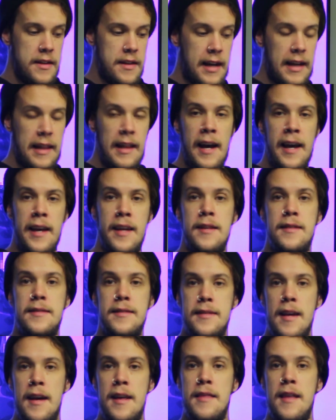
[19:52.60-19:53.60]
the client
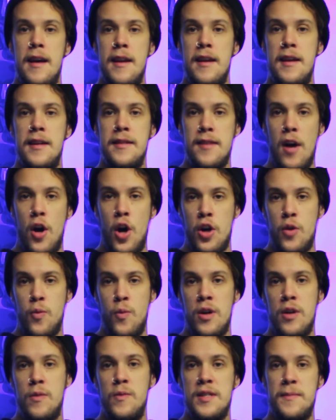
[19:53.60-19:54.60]
said that his
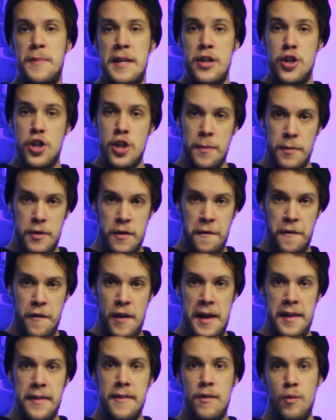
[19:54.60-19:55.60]
artwork was being shipped to
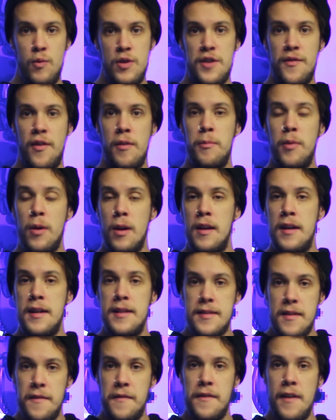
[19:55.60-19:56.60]
France, which from Berlin
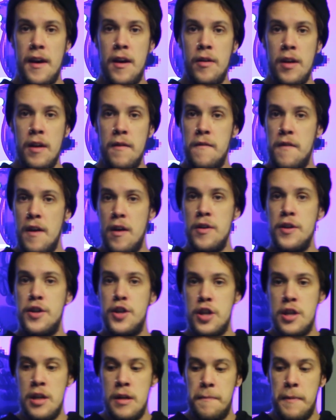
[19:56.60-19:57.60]
is a very, very
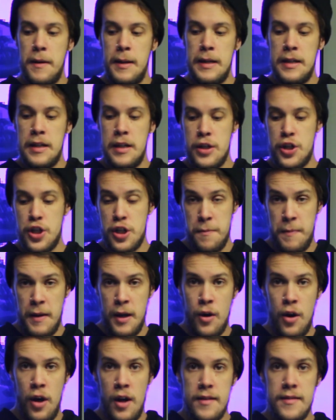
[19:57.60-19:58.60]
cheap
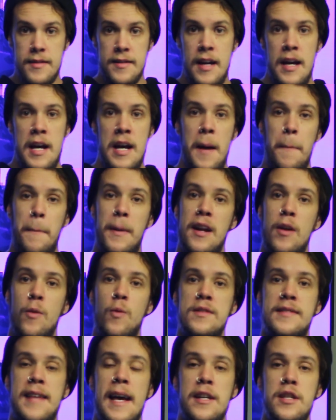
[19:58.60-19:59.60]
shipping cost, but it
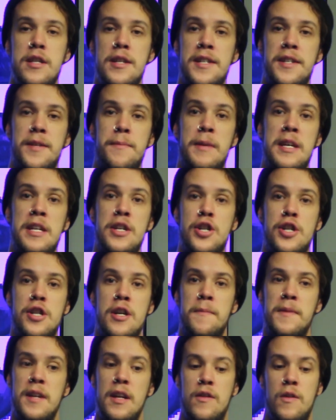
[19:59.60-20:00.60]
was actually being
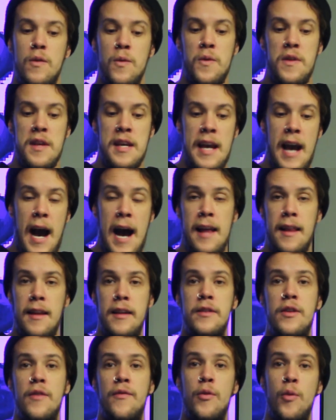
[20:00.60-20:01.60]
shipped to the
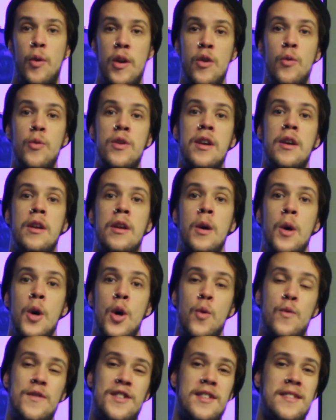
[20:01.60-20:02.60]
island of Reunion,
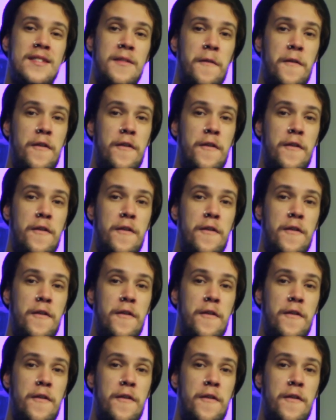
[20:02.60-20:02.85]
which is a